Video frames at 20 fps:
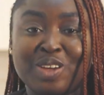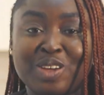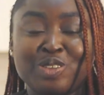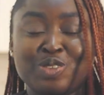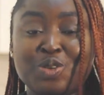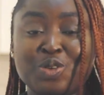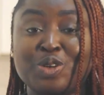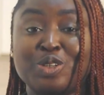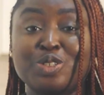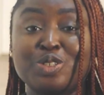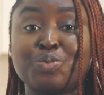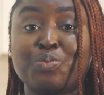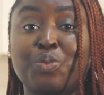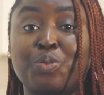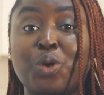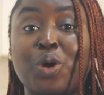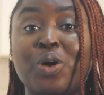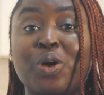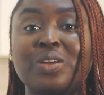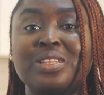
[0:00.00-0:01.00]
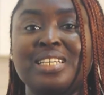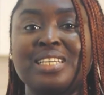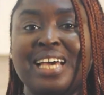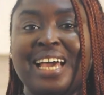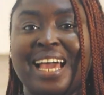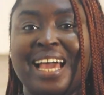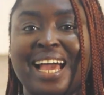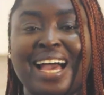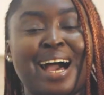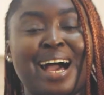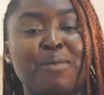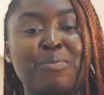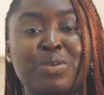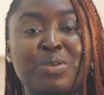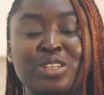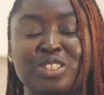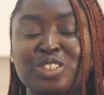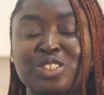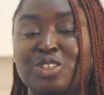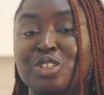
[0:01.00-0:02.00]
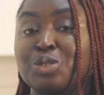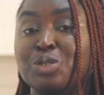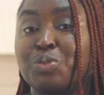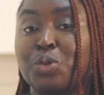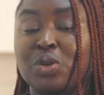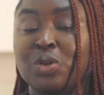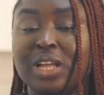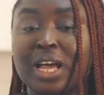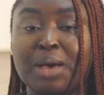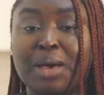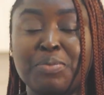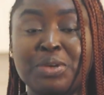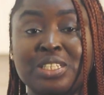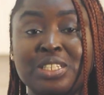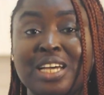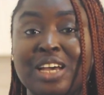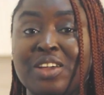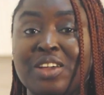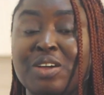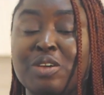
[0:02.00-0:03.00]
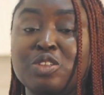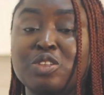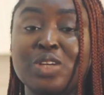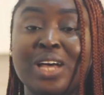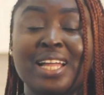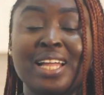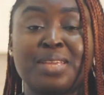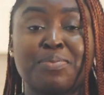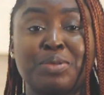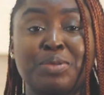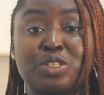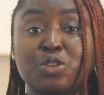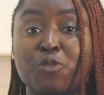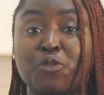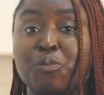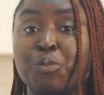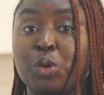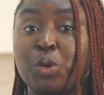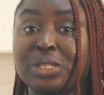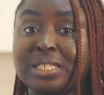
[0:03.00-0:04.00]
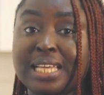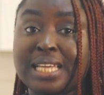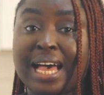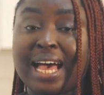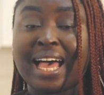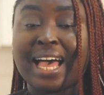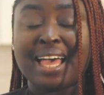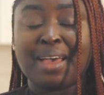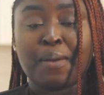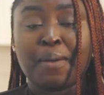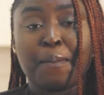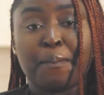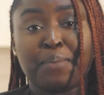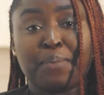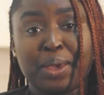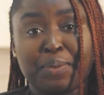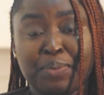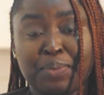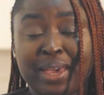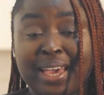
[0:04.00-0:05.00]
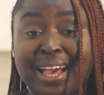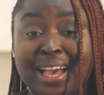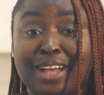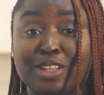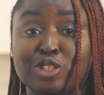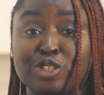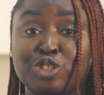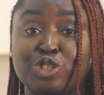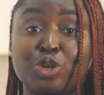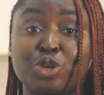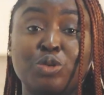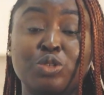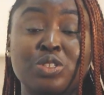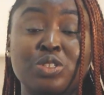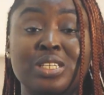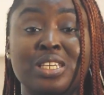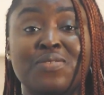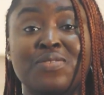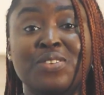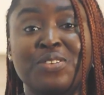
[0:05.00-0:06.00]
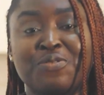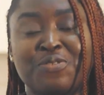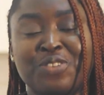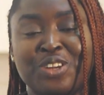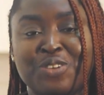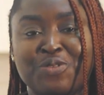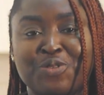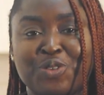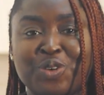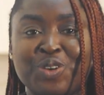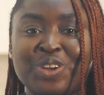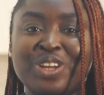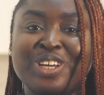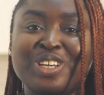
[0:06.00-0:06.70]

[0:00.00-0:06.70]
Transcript: So it's boiled cabbage, just boiled cabbage, and you're going to add a bit of butter, pepper and salt to give it flavor.